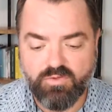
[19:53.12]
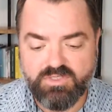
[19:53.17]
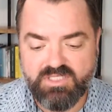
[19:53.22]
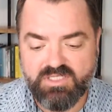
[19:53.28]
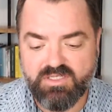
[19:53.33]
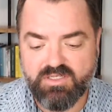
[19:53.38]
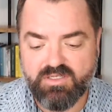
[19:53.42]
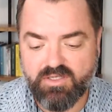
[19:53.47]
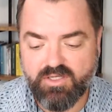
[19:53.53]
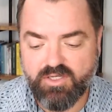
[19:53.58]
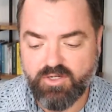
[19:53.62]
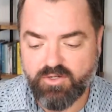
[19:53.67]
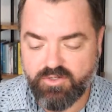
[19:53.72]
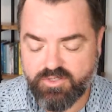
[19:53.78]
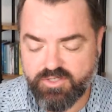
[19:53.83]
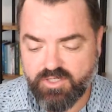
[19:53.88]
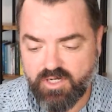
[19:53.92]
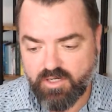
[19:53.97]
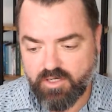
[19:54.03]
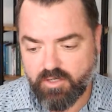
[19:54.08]
to hear you
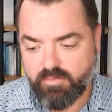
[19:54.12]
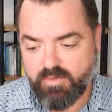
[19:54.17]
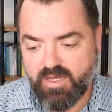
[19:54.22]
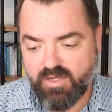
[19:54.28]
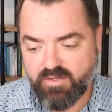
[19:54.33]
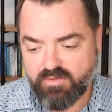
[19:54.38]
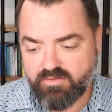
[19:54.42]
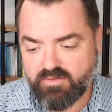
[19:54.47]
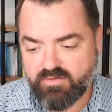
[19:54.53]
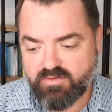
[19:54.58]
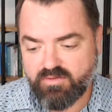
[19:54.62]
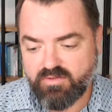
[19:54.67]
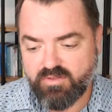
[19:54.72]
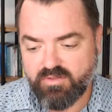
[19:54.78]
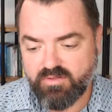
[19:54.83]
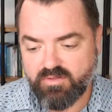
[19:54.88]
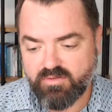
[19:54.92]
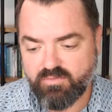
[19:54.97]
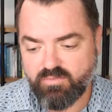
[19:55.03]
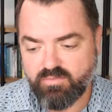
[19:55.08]
talk about
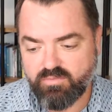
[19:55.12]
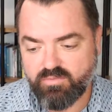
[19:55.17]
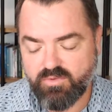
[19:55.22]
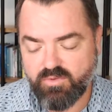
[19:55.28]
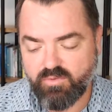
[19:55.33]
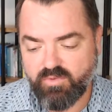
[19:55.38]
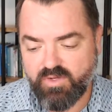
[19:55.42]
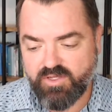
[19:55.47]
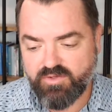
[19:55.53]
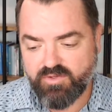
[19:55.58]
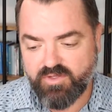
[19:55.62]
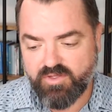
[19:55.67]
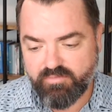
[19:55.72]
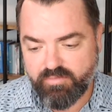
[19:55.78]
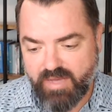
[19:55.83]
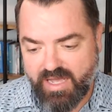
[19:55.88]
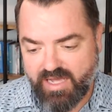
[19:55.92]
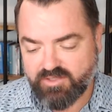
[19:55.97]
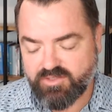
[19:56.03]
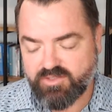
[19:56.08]
the way you give
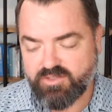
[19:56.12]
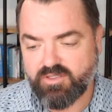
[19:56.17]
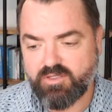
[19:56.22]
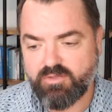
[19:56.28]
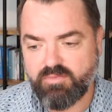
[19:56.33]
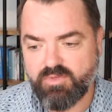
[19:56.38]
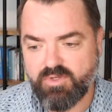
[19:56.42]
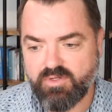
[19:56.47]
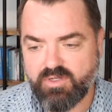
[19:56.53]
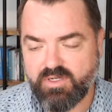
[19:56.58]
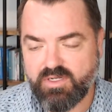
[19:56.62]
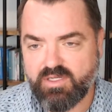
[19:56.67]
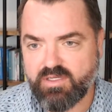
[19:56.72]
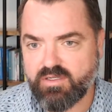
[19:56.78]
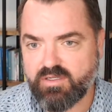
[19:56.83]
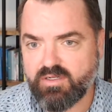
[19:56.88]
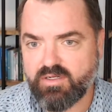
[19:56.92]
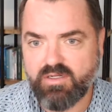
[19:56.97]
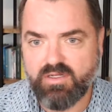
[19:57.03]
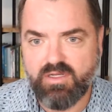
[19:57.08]
back to the community,
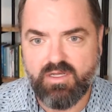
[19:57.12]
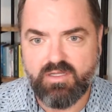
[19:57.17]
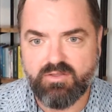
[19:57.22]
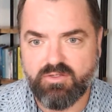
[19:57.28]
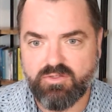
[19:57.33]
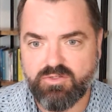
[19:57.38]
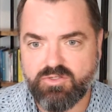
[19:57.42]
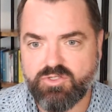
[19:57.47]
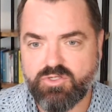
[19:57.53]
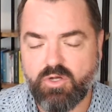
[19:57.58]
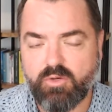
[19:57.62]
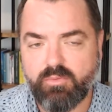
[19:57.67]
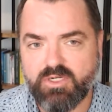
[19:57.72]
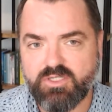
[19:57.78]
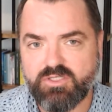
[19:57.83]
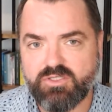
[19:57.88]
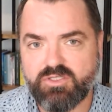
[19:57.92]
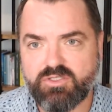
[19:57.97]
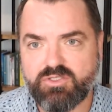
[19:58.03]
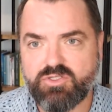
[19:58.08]
and there's so
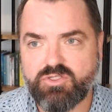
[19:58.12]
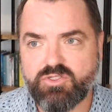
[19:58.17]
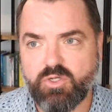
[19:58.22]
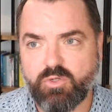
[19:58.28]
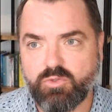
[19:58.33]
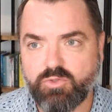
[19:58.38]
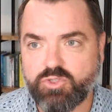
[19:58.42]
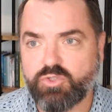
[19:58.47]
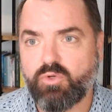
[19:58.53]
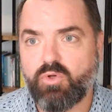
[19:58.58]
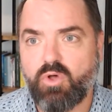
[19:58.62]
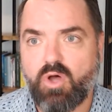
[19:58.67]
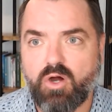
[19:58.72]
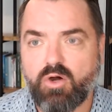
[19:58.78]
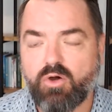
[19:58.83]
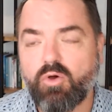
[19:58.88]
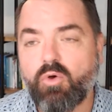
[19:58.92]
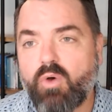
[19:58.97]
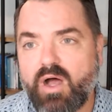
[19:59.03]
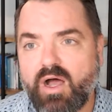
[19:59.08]
much social
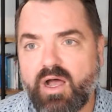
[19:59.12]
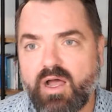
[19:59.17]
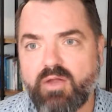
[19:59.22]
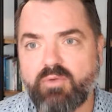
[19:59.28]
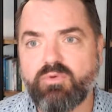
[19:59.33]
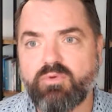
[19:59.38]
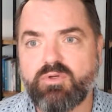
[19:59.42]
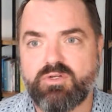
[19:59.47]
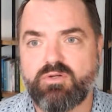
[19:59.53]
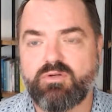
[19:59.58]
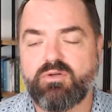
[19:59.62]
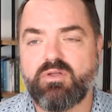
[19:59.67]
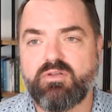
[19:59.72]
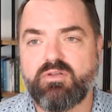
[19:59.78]
ROI, return on